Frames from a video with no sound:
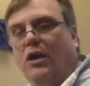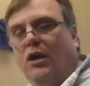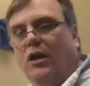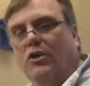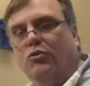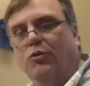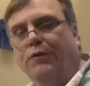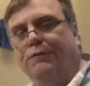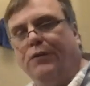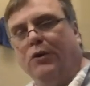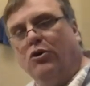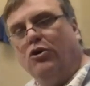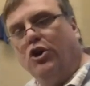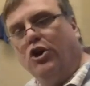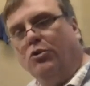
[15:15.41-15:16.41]
Do we feel
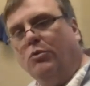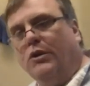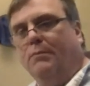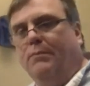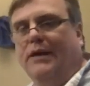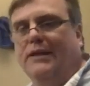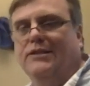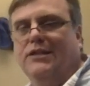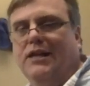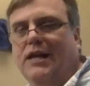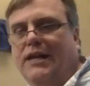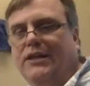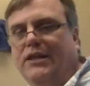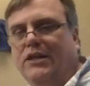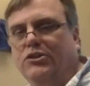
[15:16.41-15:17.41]
good with the basic
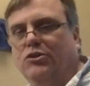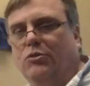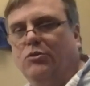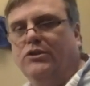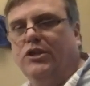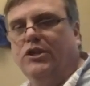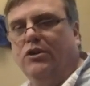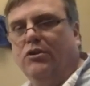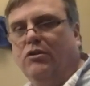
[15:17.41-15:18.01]
ideas of what's here?